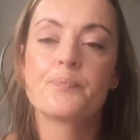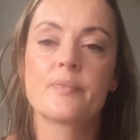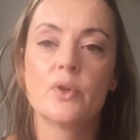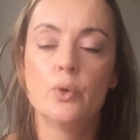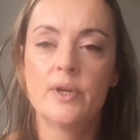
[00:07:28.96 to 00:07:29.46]

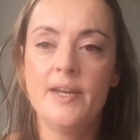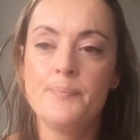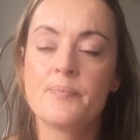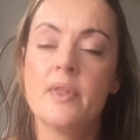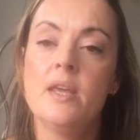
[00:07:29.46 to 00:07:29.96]
Okay,
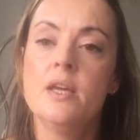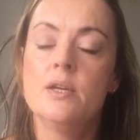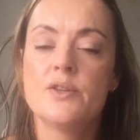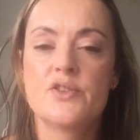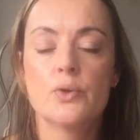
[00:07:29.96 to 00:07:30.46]

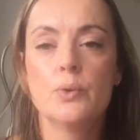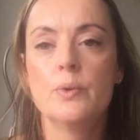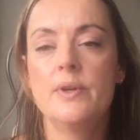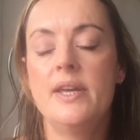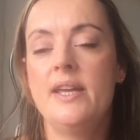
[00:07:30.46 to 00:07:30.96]

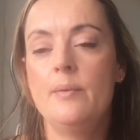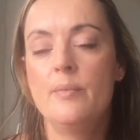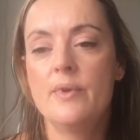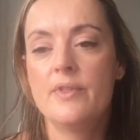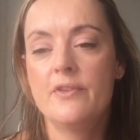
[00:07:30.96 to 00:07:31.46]
so
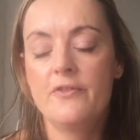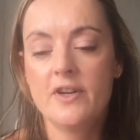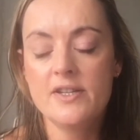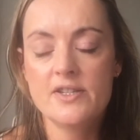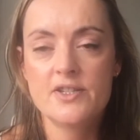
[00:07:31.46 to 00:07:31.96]
the
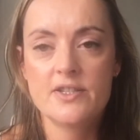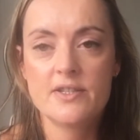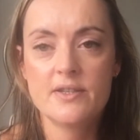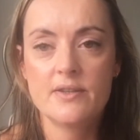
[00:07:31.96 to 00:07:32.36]
first